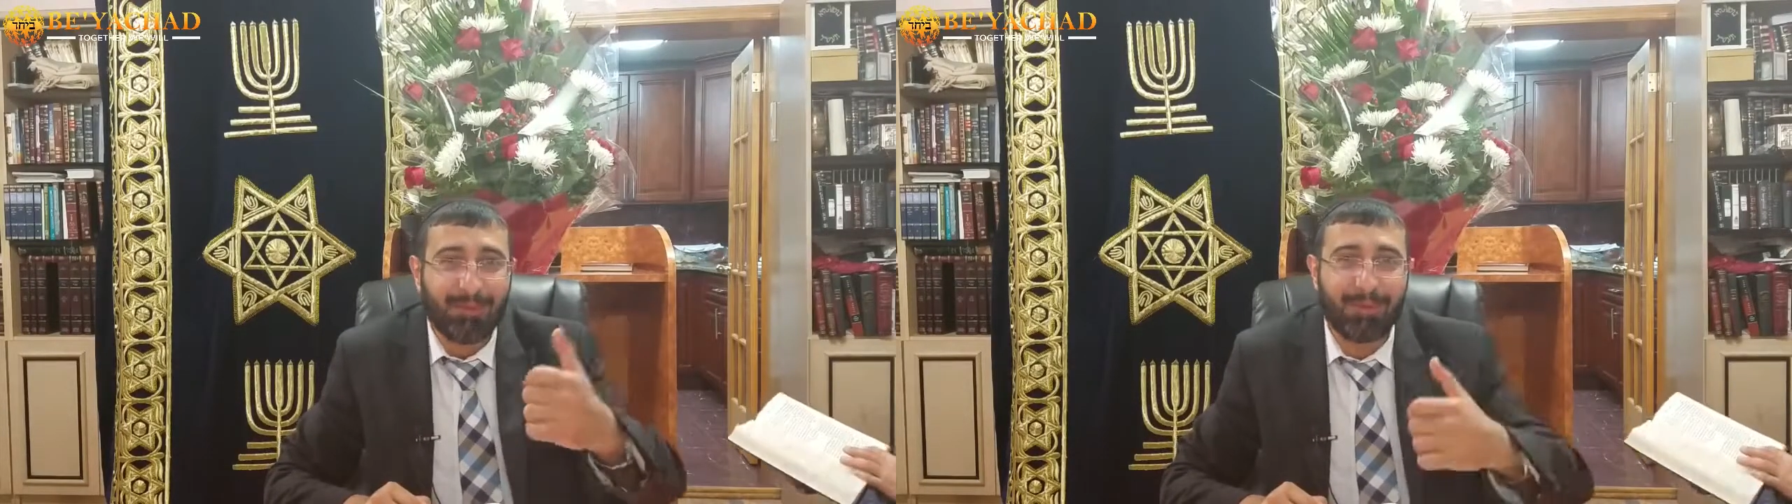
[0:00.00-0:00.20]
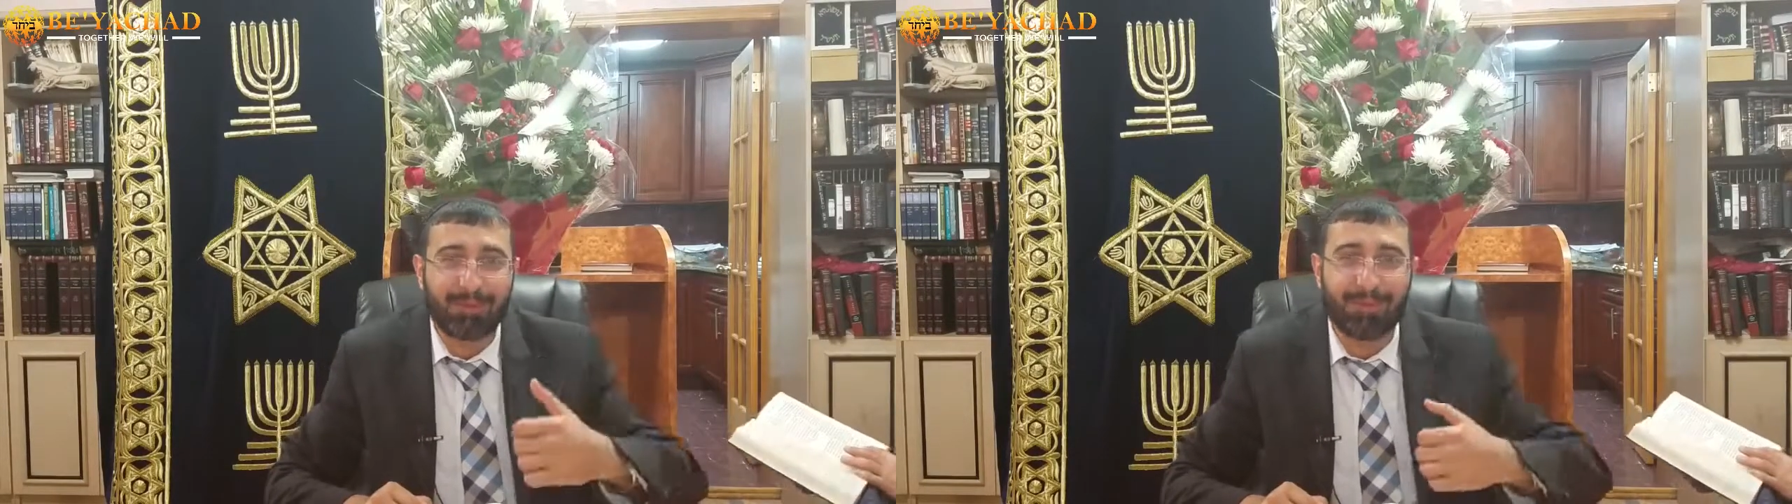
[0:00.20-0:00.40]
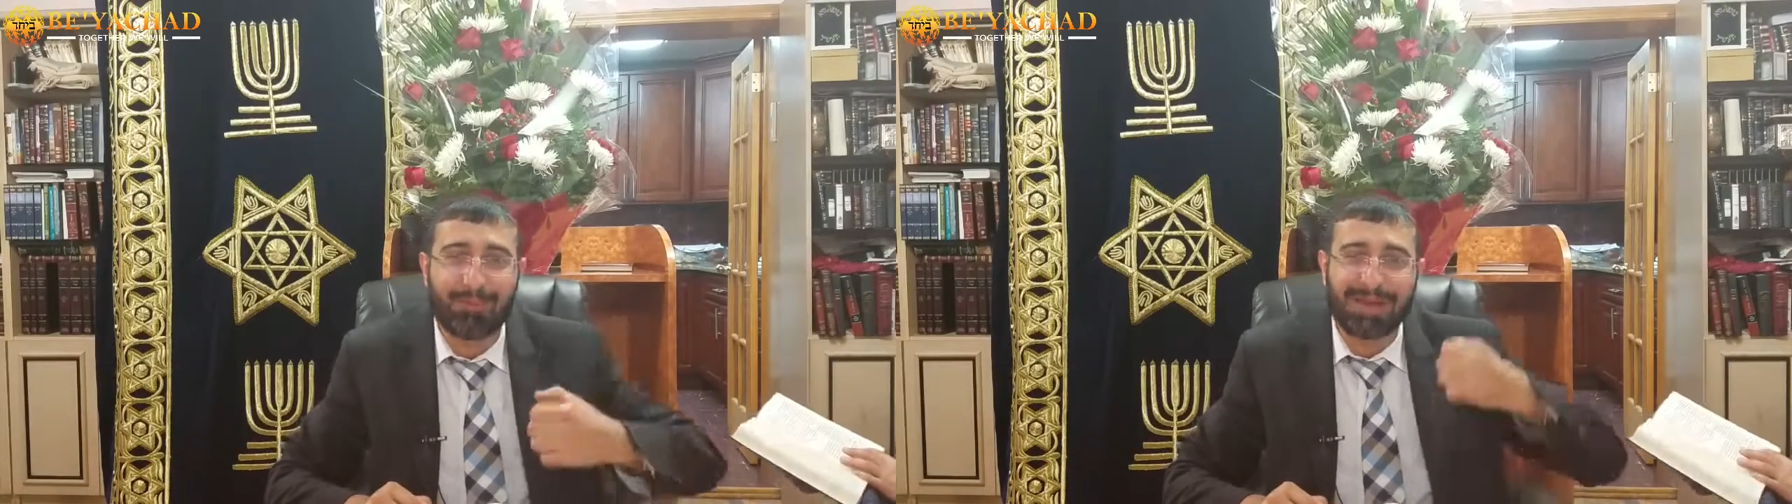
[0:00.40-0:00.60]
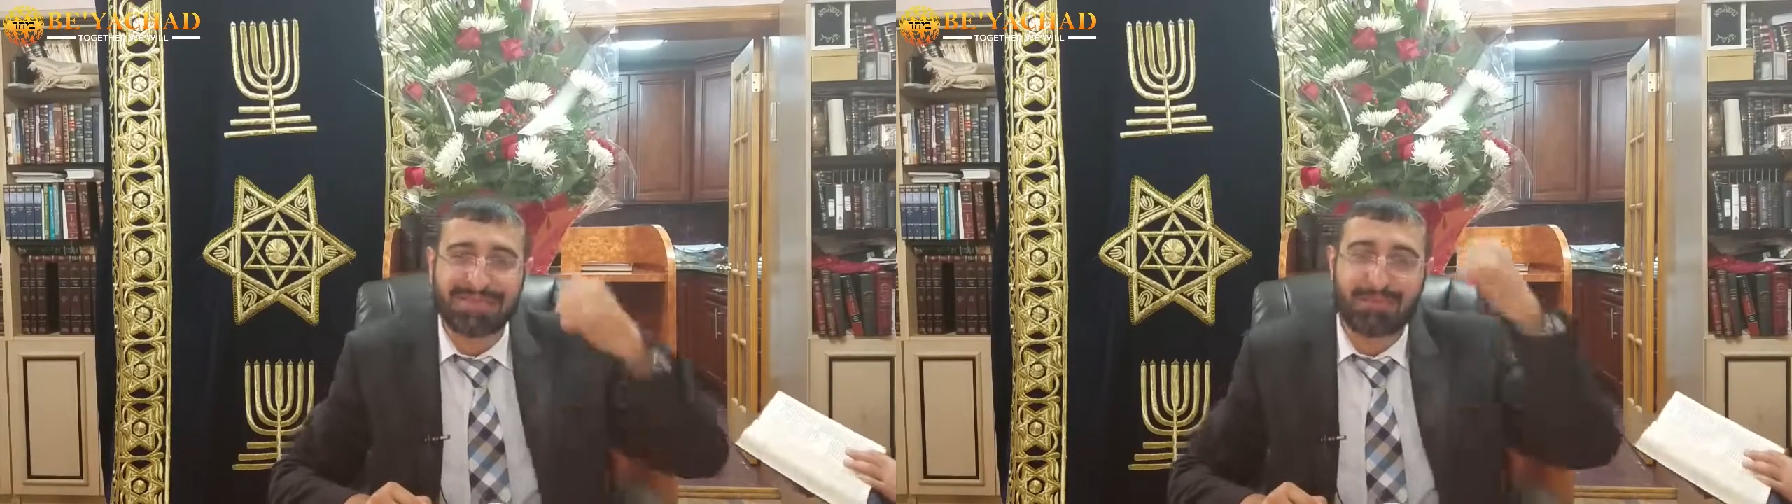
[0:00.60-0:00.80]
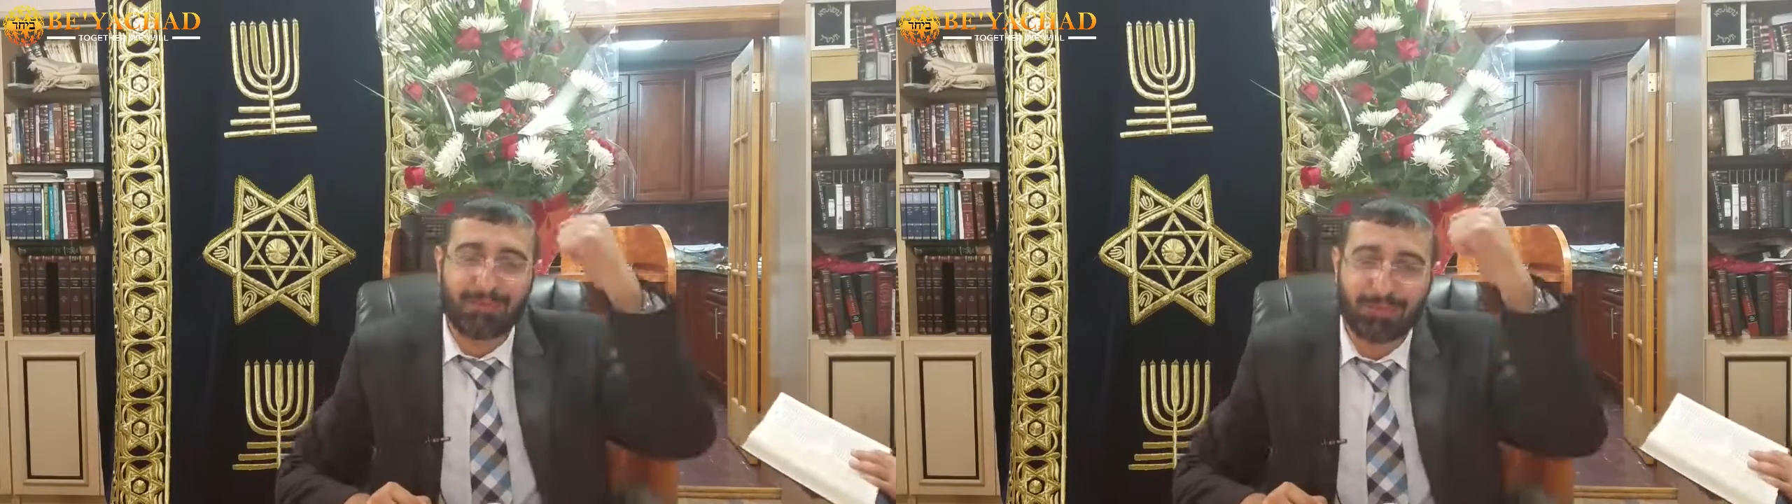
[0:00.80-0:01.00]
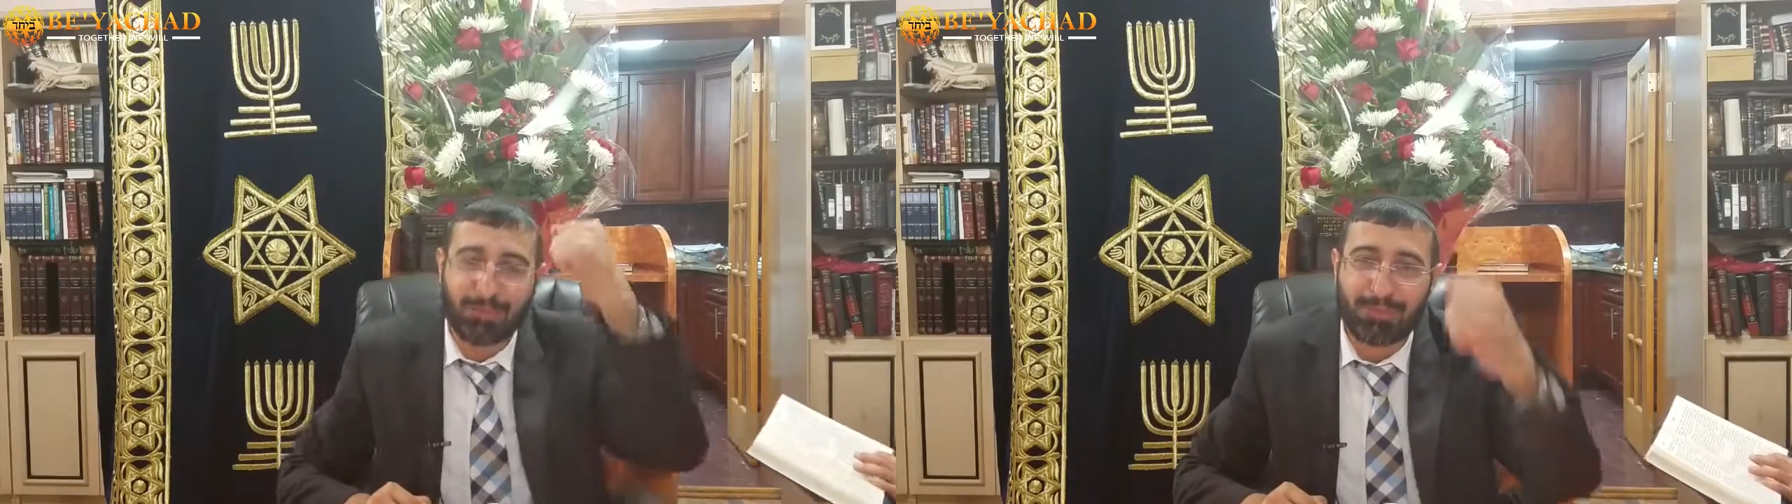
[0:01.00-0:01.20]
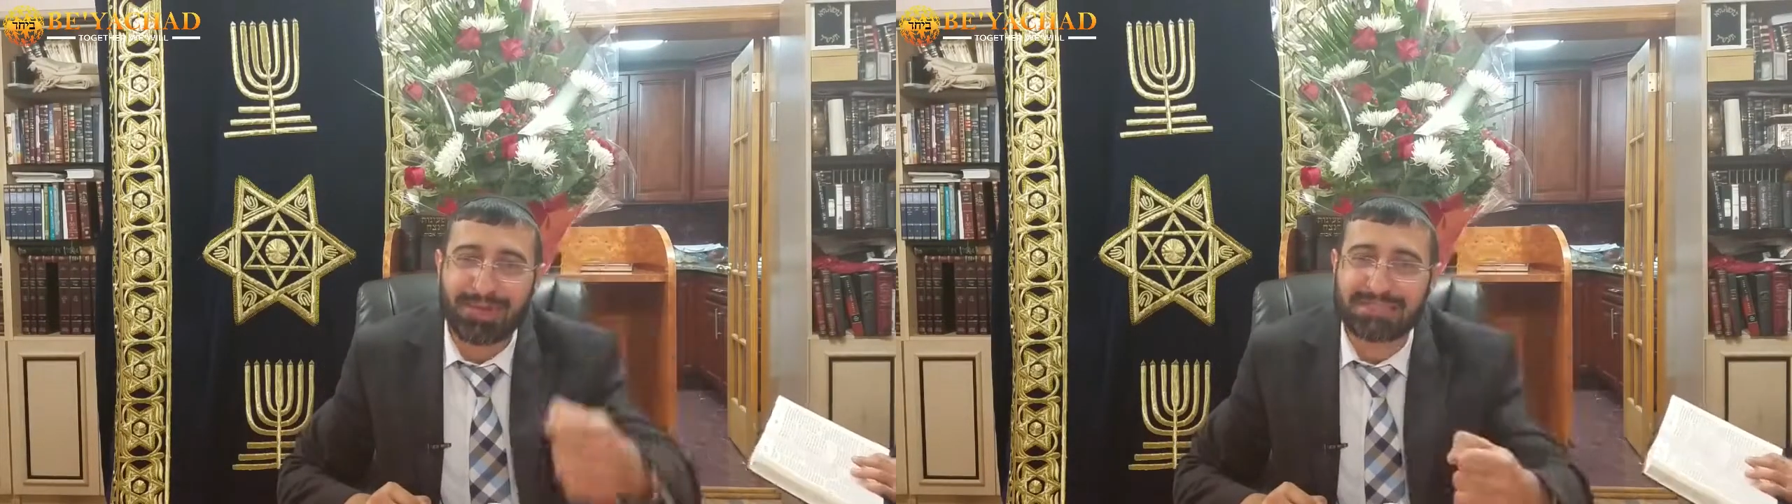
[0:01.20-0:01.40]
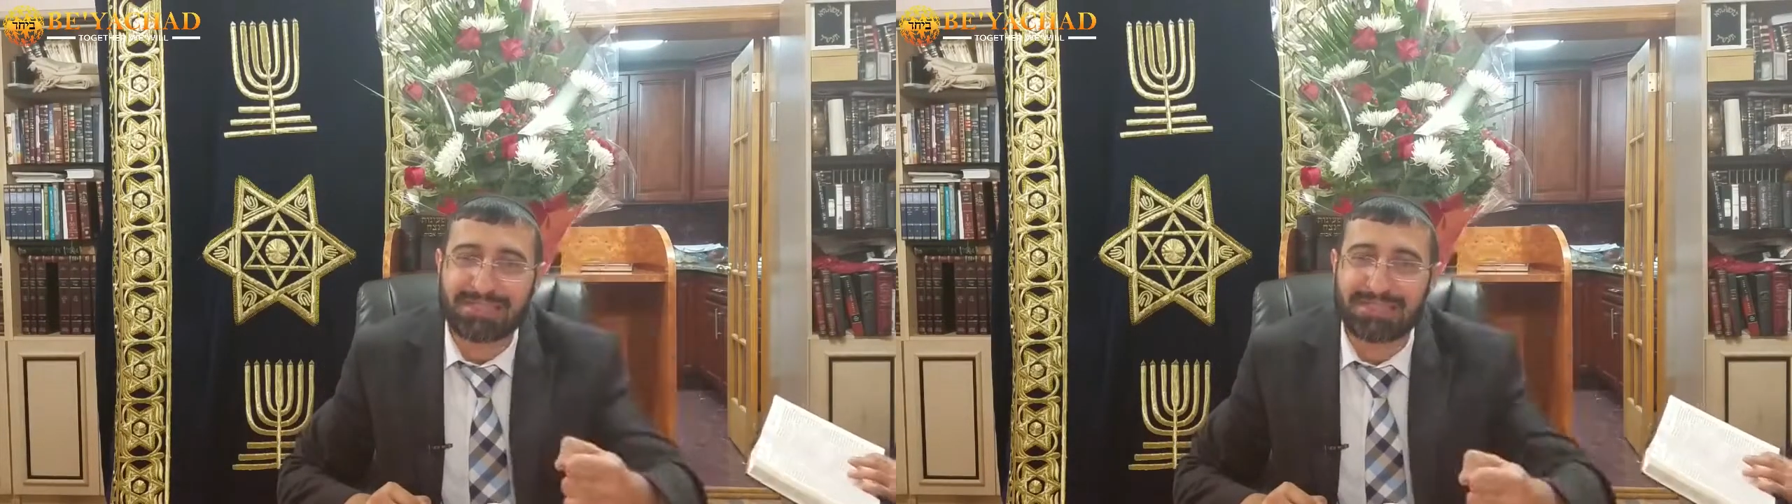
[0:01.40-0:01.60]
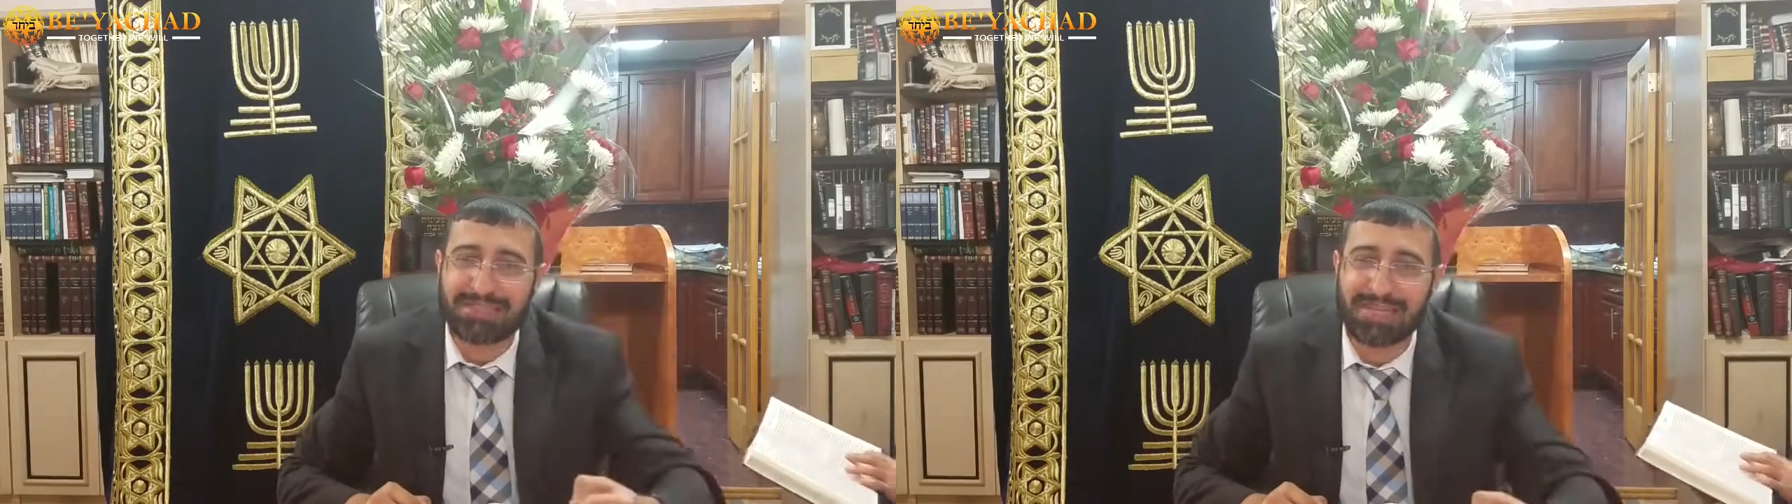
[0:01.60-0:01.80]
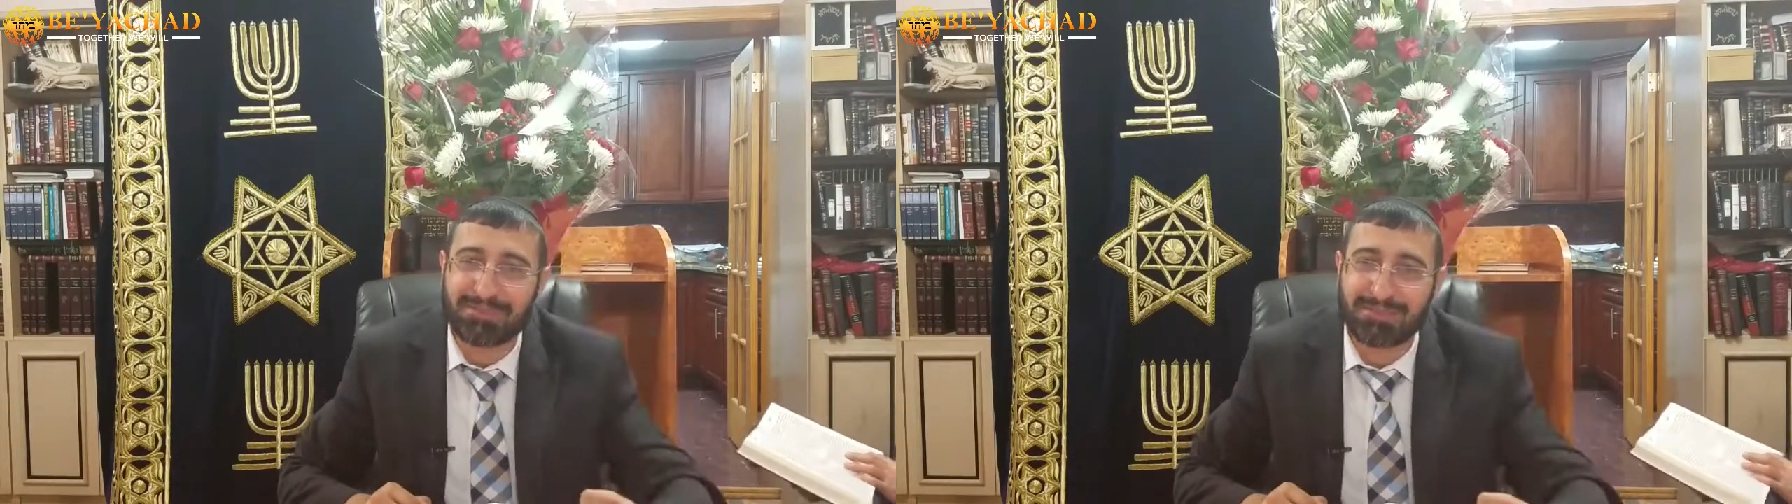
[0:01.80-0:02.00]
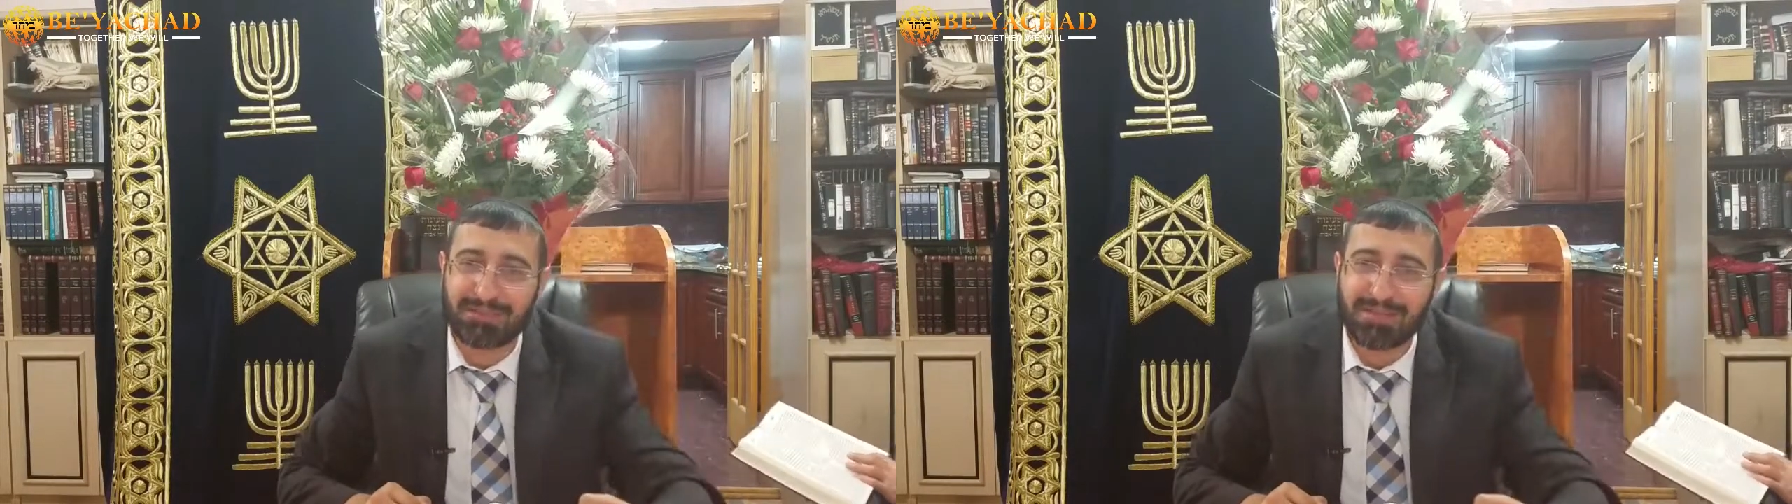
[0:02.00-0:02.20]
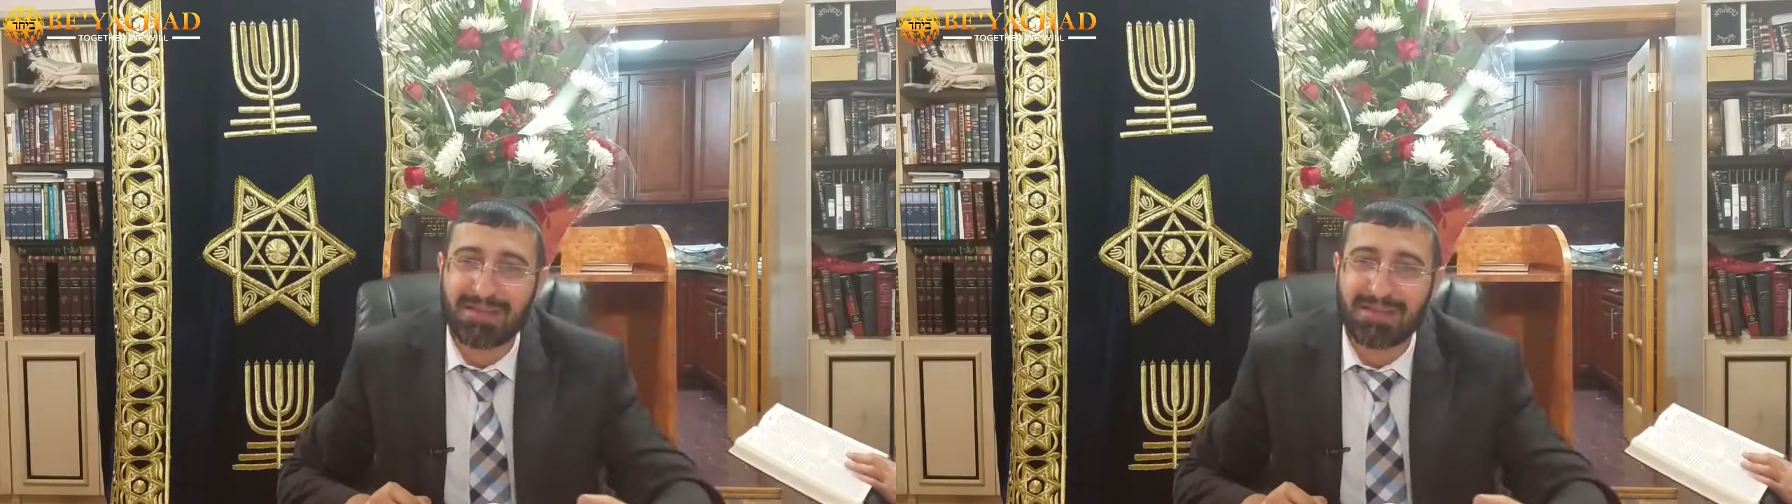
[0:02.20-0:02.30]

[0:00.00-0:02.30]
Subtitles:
put a basket of your breads on the table.